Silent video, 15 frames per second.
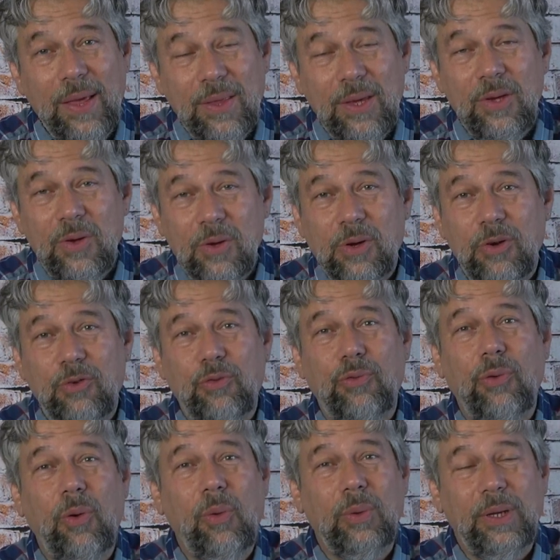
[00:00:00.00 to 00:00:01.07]
that you
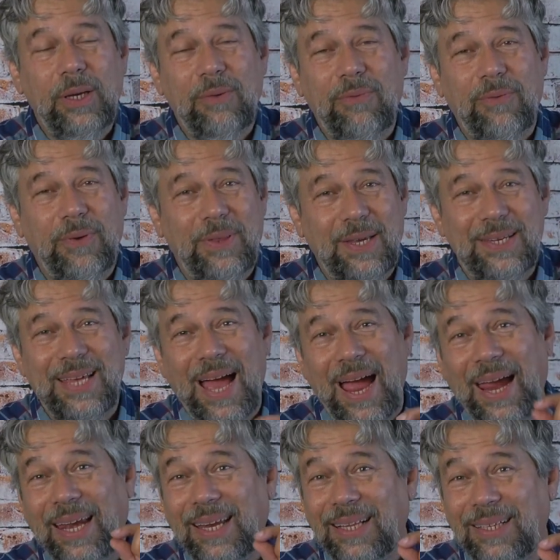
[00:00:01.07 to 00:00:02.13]
control it for the
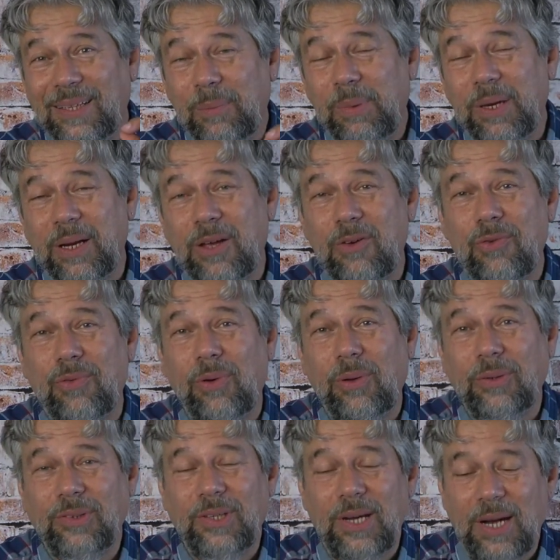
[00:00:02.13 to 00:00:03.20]
tiny little bit of
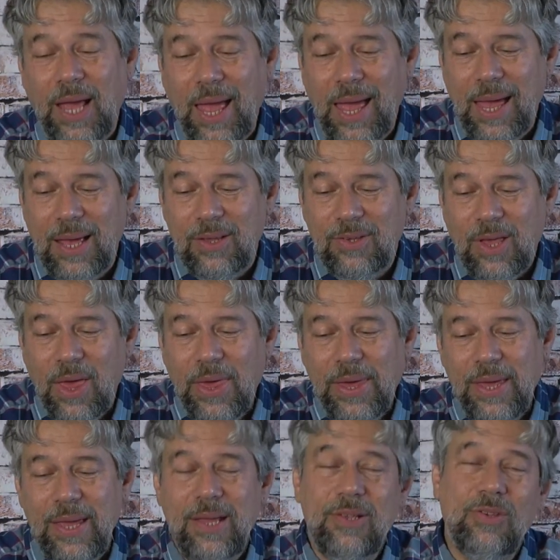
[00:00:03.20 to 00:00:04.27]
controls that it has
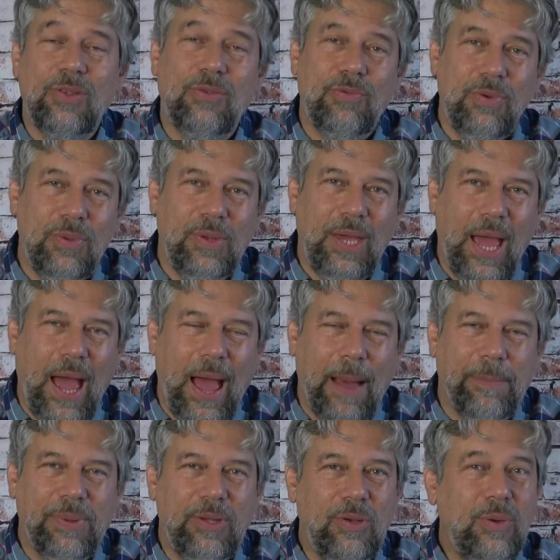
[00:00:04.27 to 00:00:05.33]
is through the
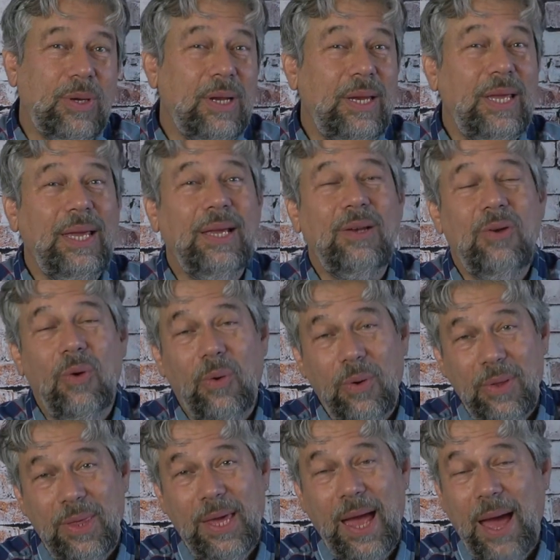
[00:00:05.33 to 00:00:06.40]
app. You can
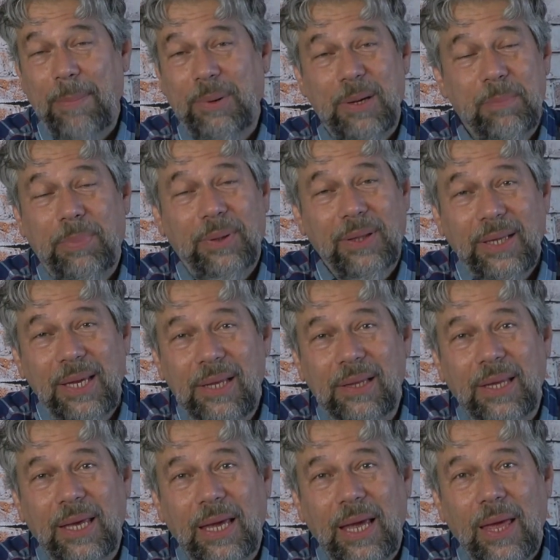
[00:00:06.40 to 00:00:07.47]
ignore the app
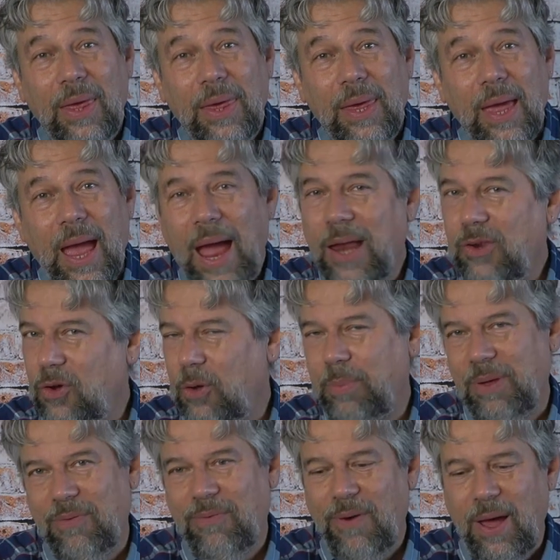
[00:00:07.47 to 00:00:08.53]
completely and you'll
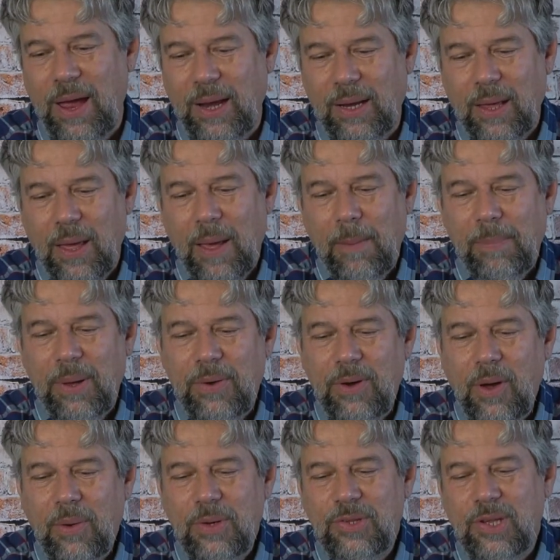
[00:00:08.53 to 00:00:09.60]
be fine. But
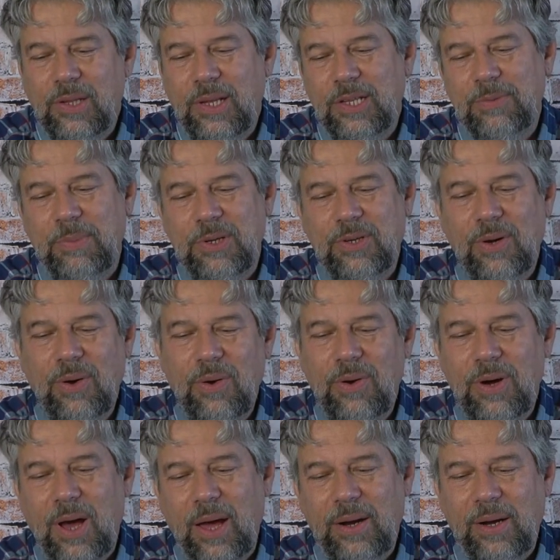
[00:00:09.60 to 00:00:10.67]
notice it lets me
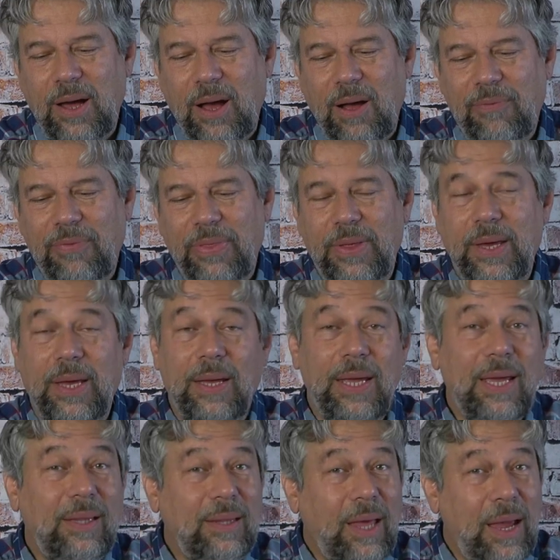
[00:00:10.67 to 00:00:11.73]
turn on and off the
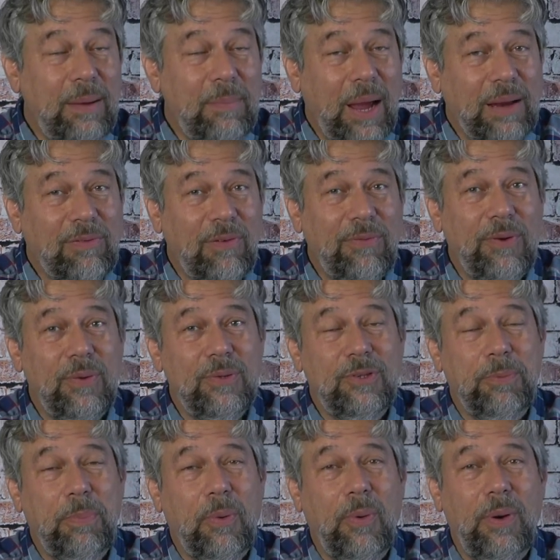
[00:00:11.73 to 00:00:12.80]
inline microphone
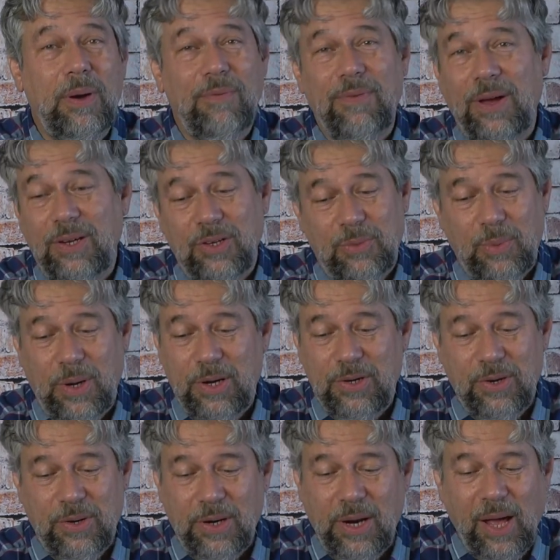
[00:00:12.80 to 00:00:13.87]
support if I just want to
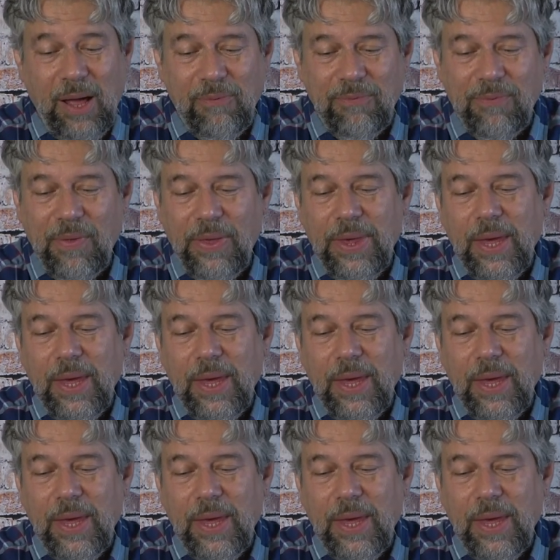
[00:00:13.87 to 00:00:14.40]
turn it off.